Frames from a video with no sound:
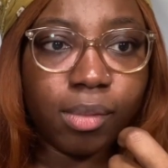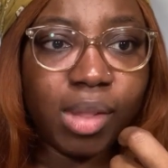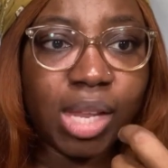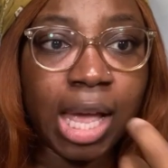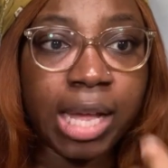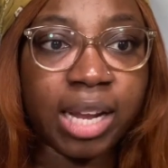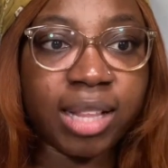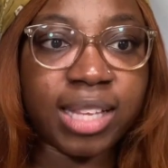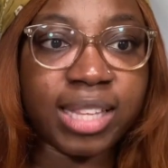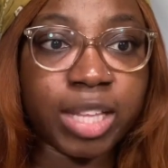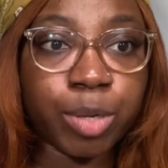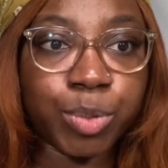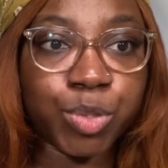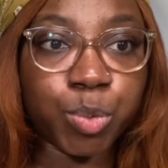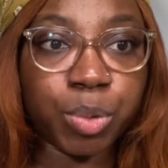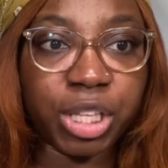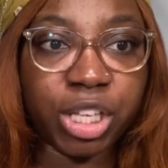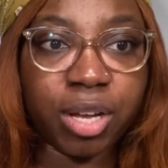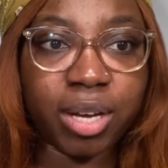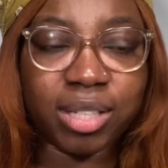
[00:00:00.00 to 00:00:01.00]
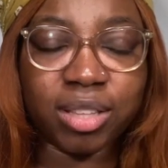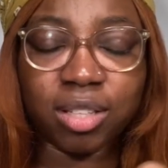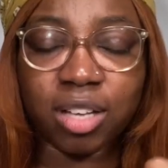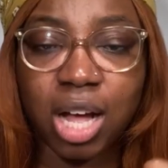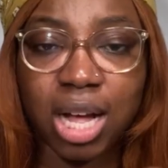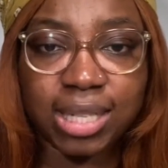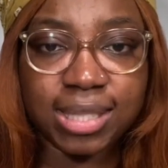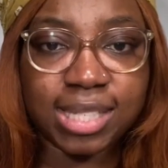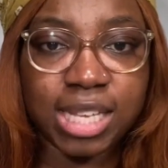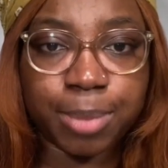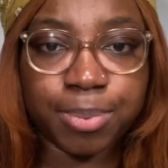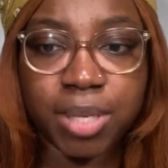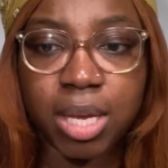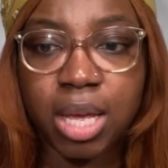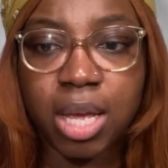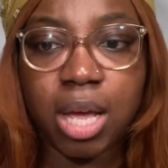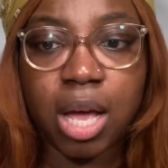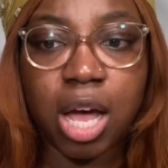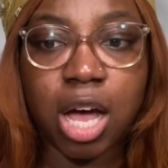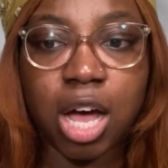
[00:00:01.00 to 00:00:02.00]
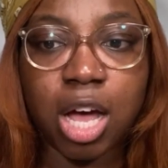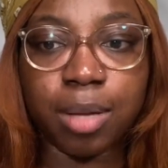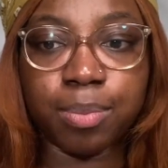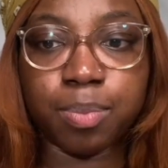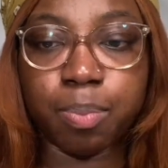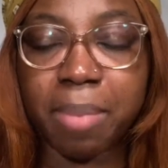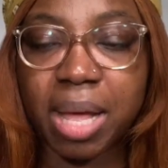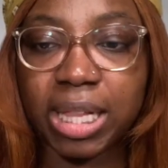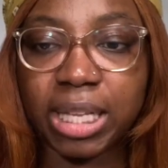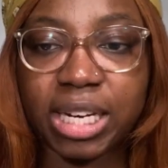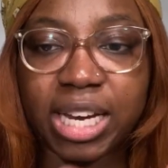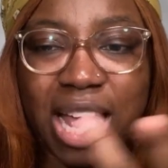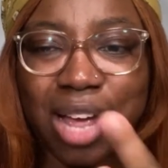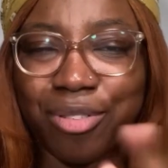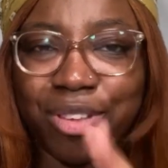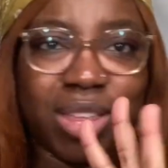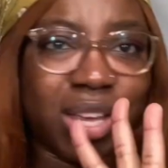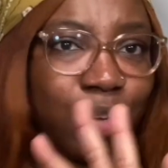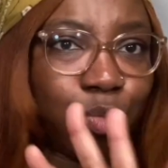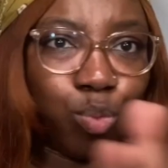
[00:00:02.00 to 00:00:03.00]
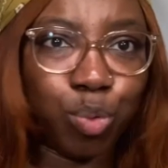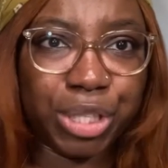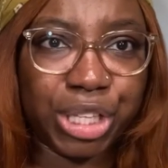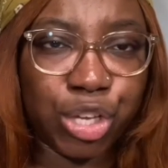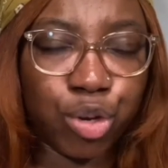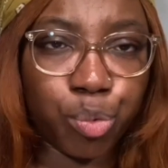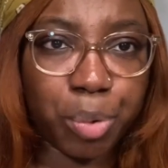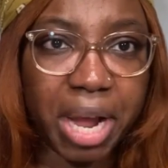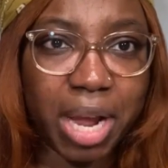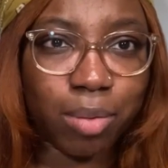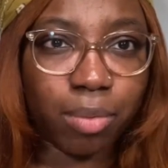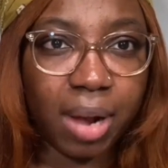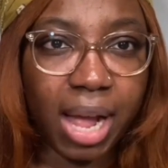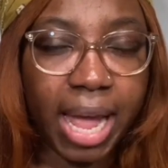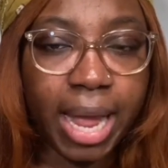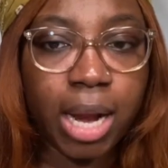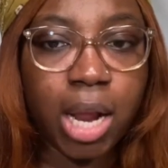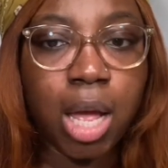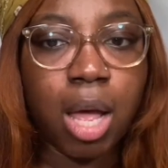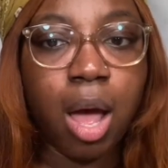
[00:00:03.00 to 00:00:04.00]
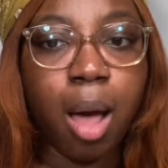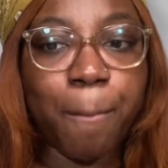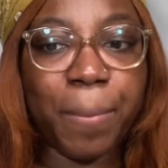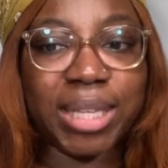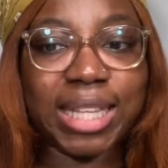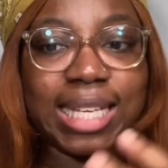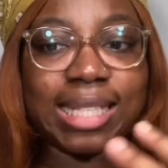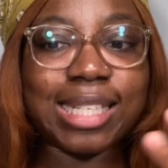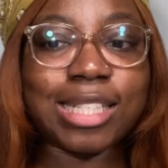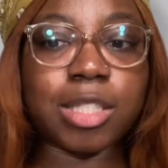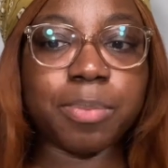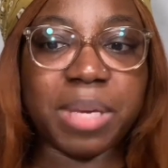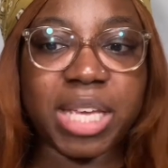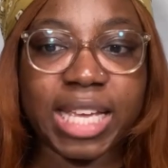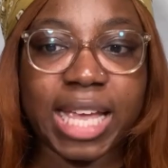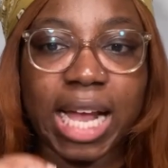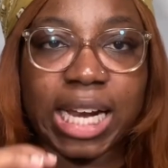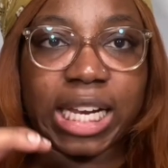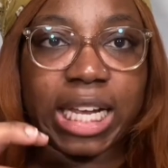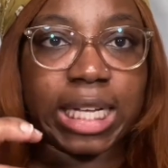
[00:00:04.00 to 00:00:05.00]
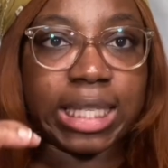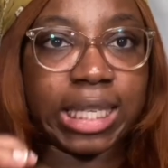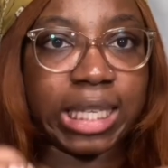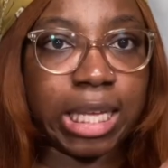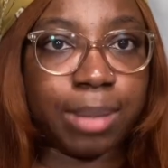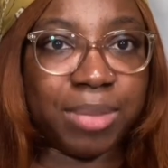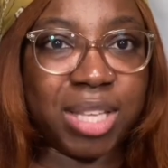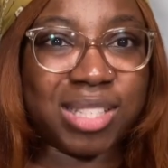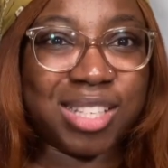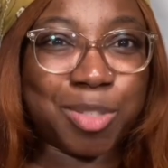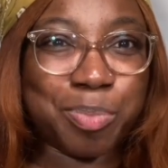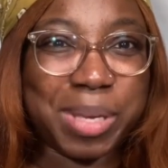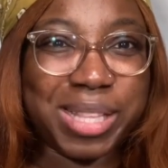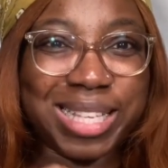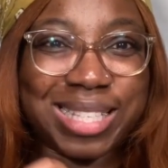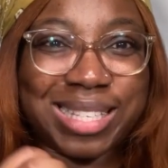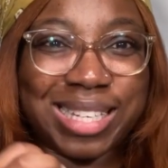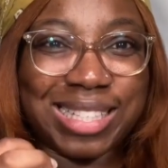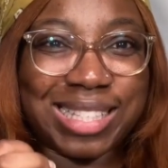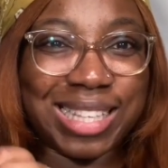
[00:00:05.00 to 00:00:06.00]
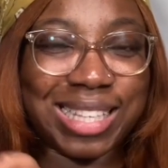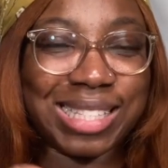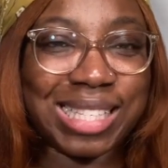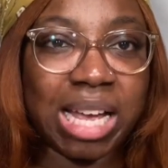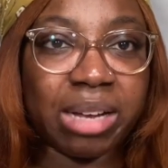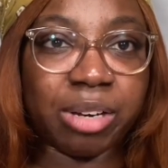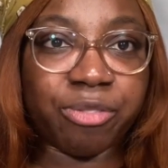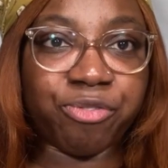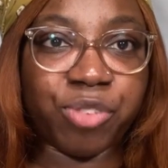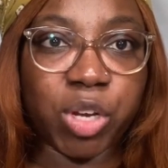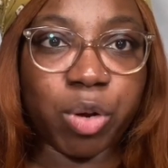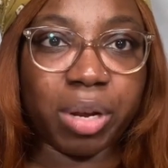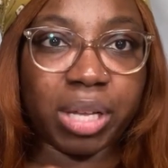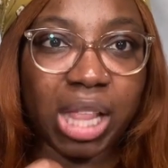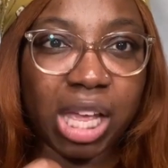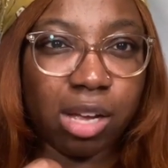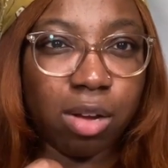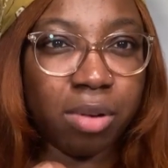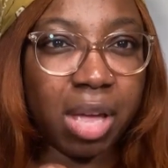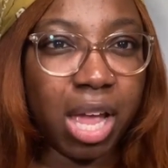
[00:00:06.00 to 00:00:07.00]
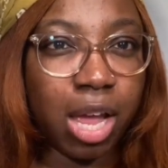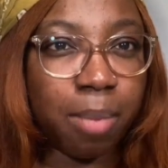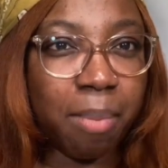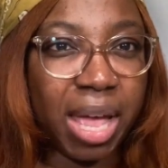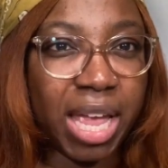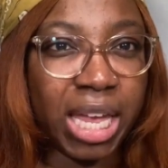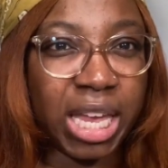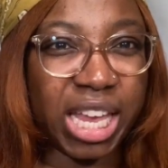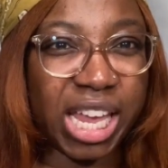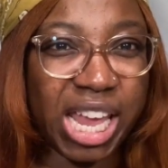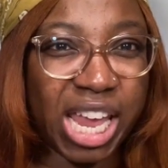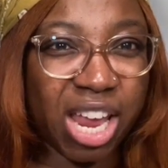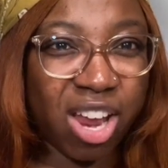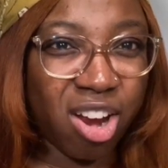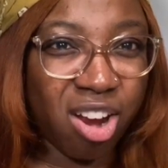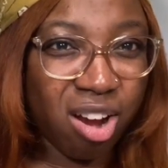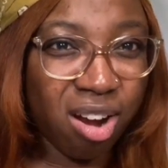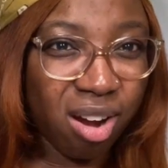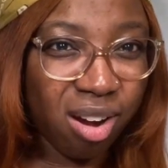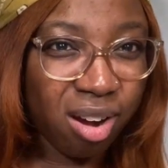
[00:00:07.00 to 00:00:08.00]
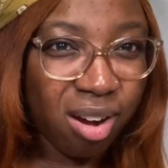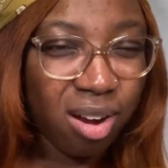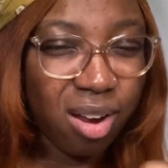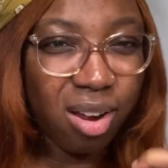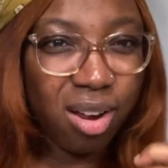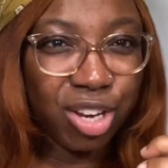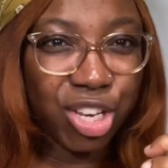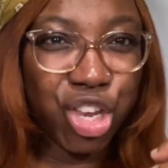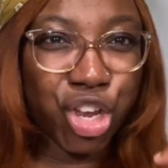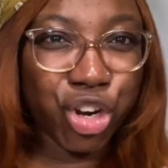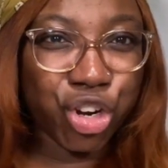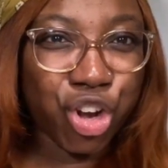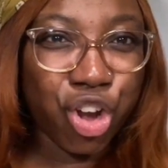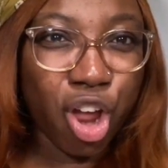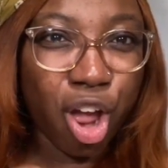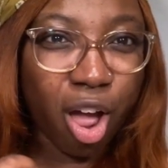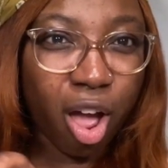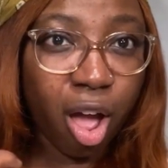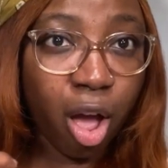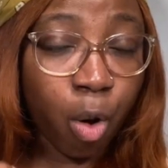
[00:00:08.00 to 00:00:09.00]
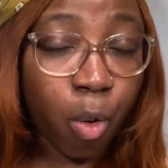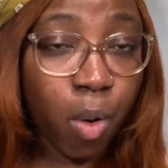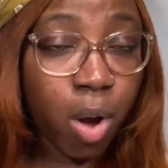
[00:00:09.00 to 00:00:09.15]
And I thought that was really good concept, melody, everything really great, right? But this is me getting into them. This is me listening to the sound and figuring like, okay, am I here? You know?